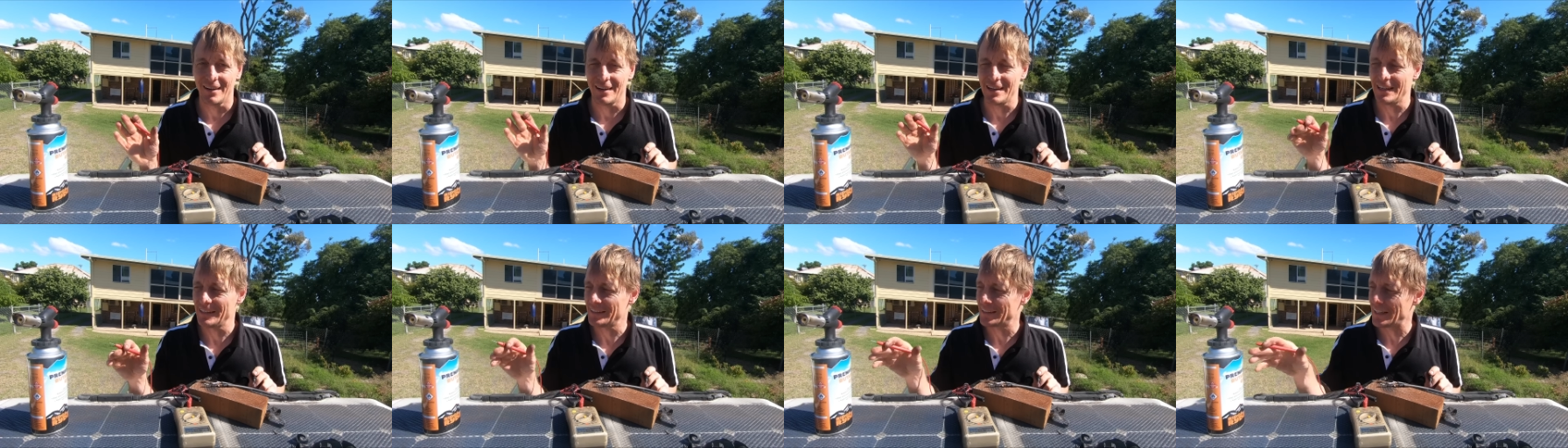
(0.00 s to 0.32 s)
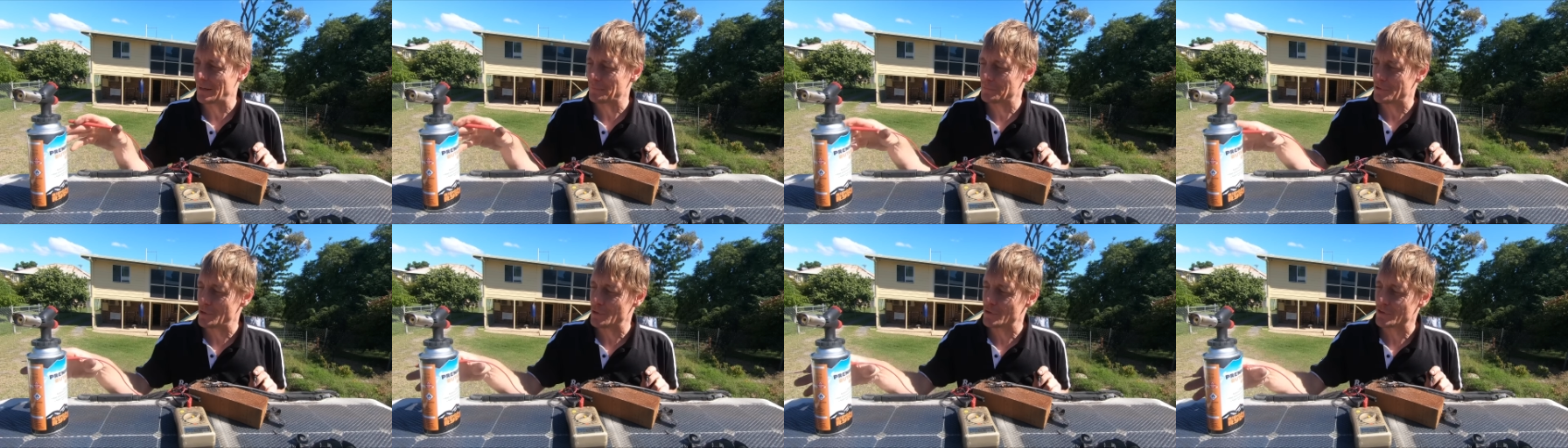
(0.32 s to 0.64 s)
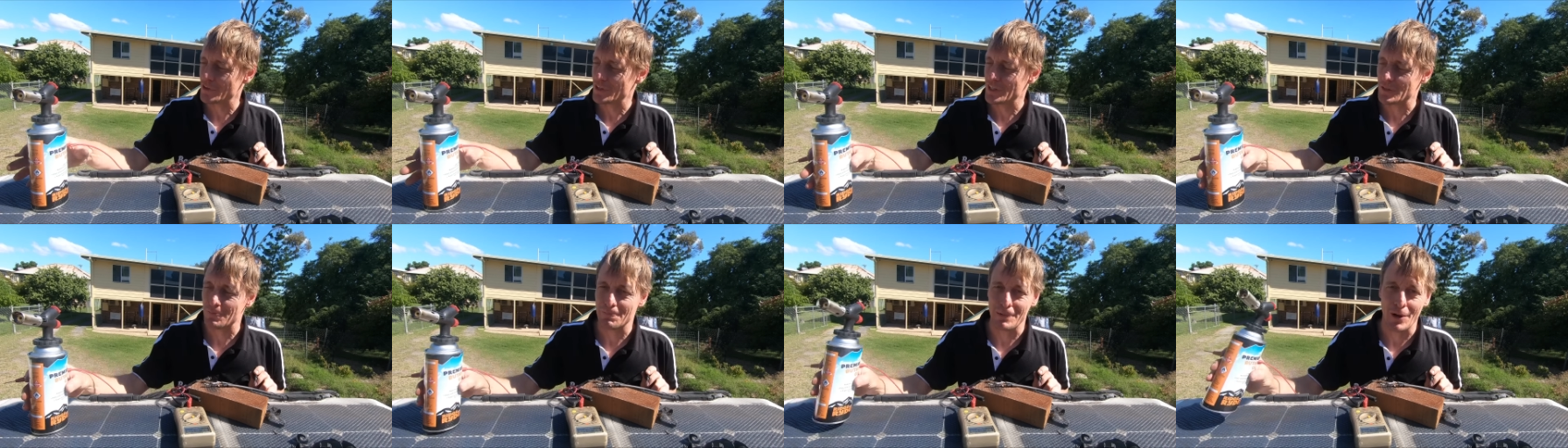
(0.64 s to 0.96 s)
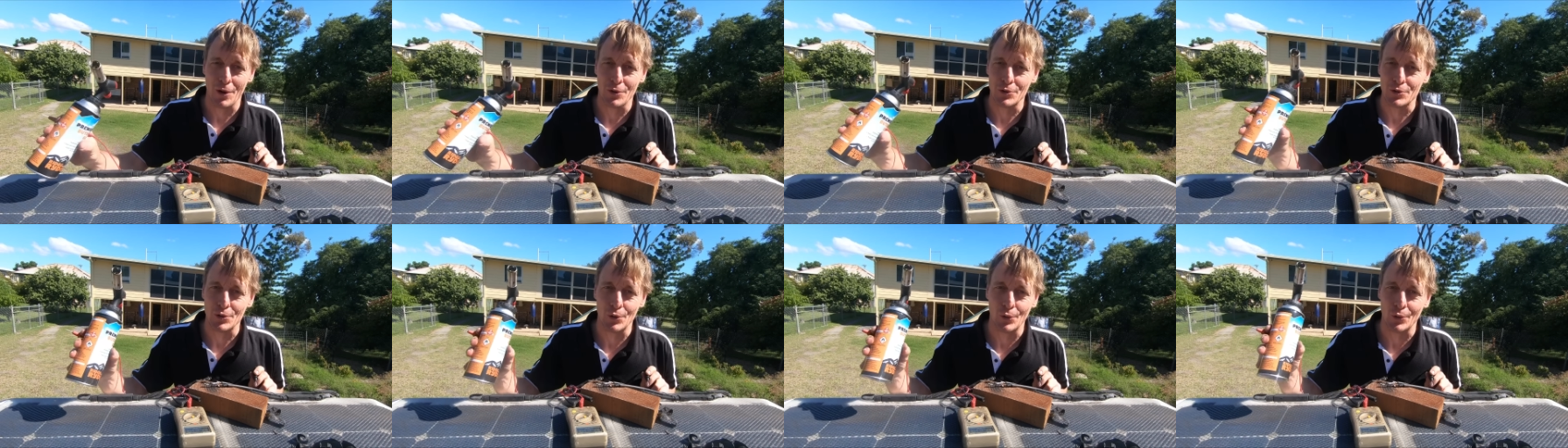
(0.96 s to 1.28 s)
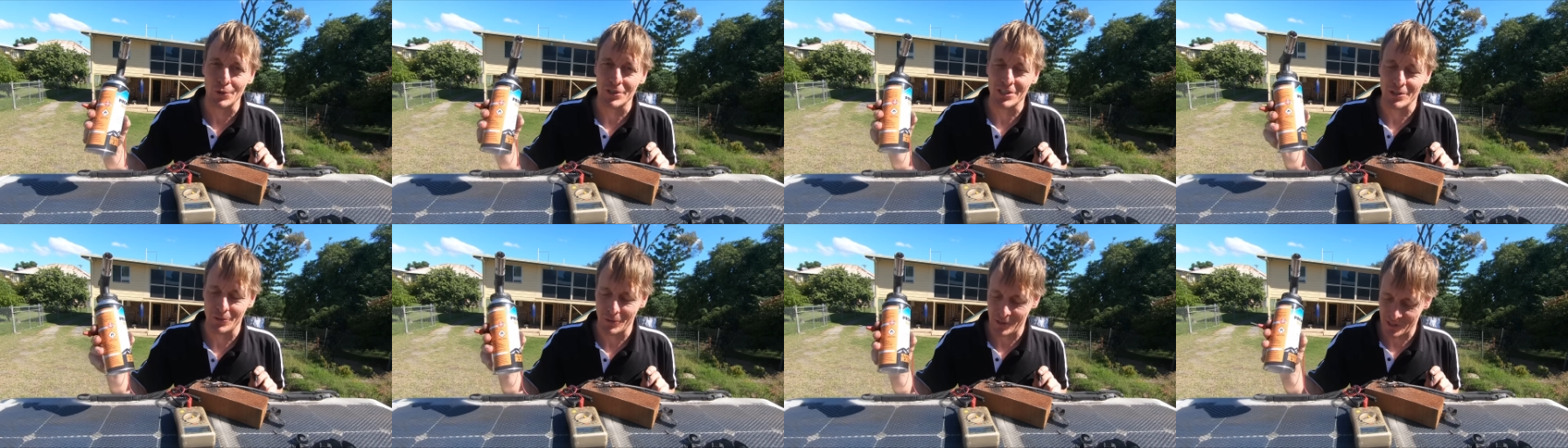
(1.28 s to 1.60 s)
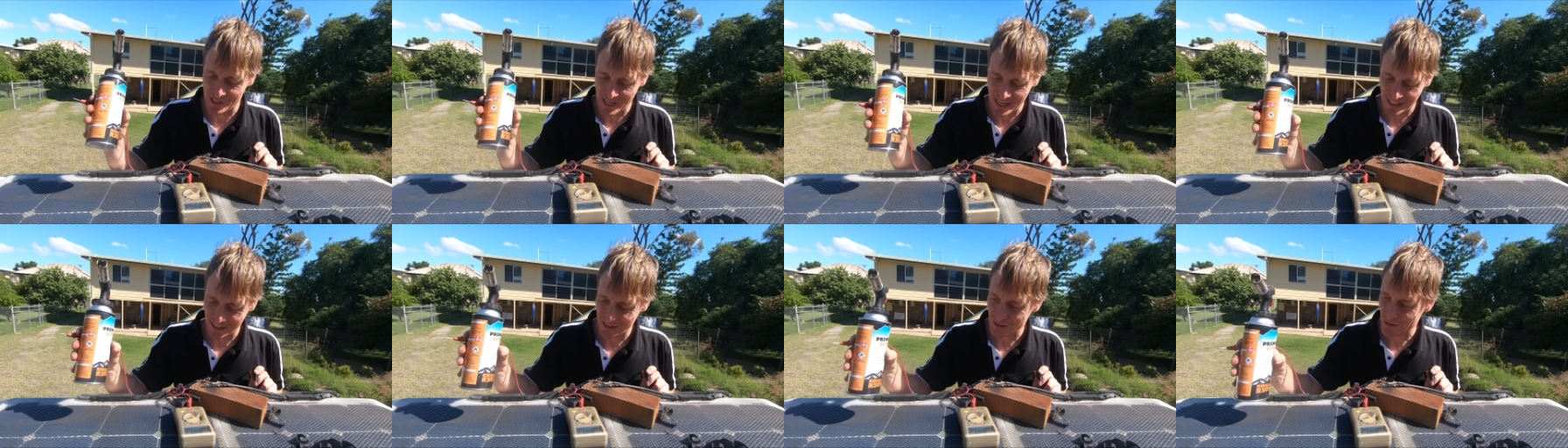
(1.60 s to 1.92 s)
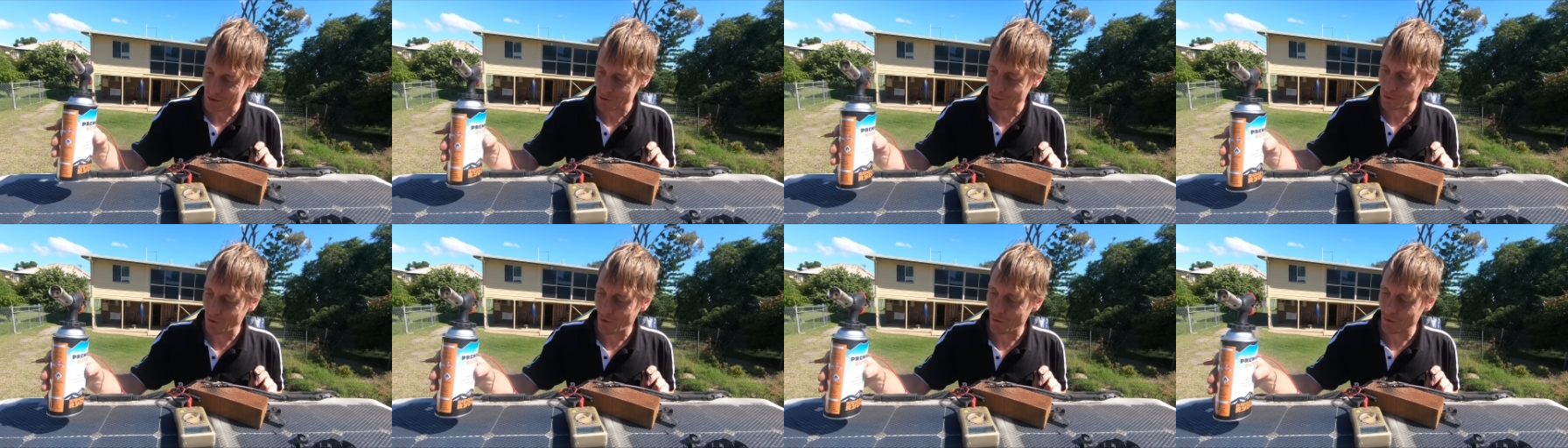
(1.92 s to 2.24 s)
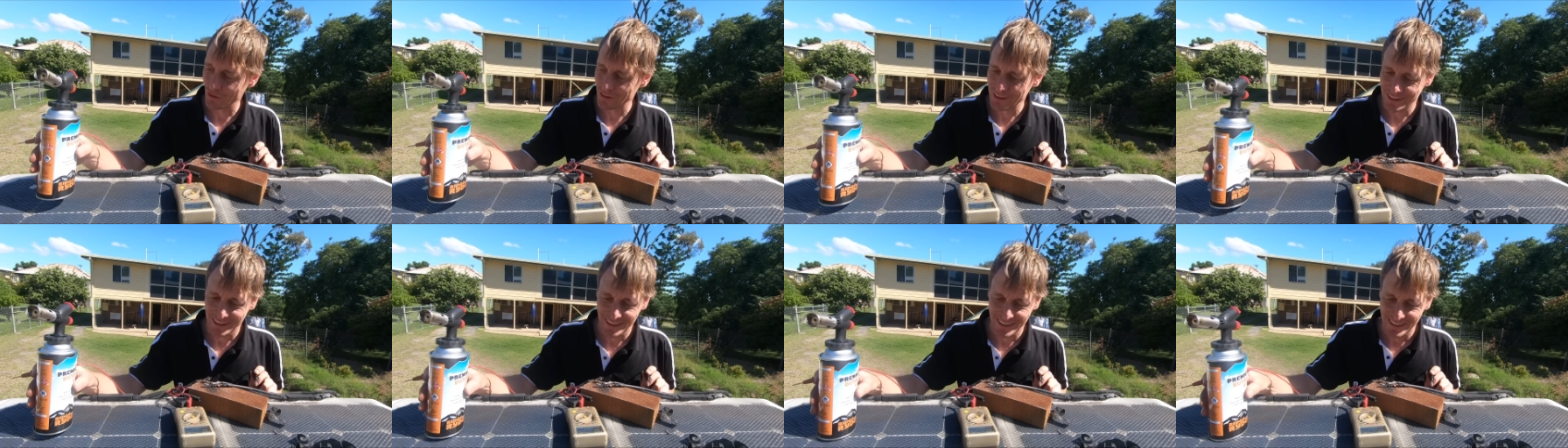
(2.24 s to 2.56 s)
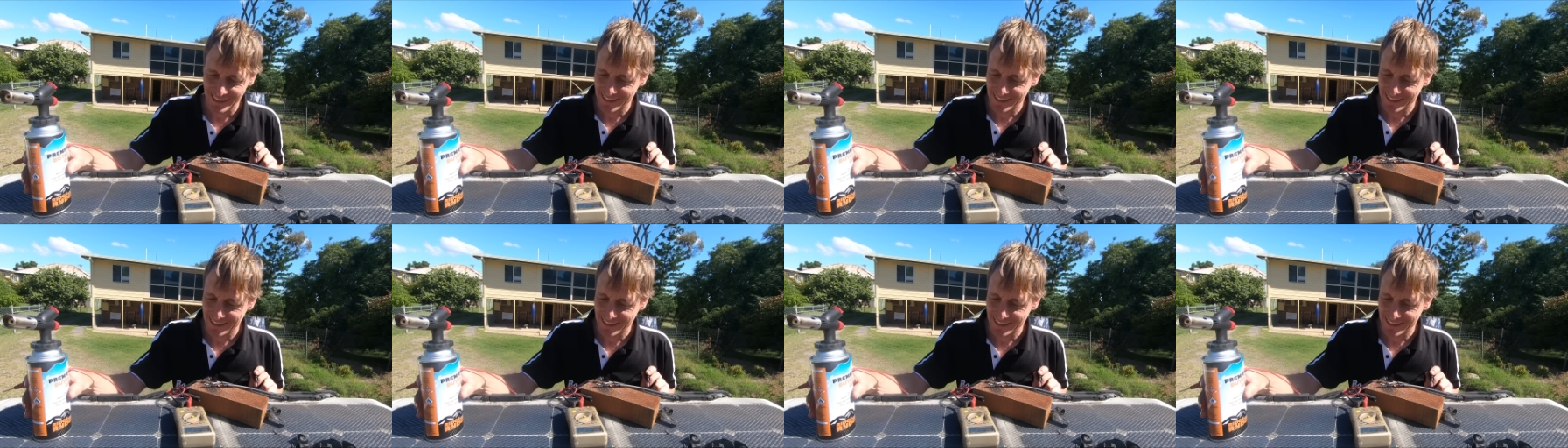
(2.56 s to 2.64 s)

I ended up using this blowtorch, it was taking too long.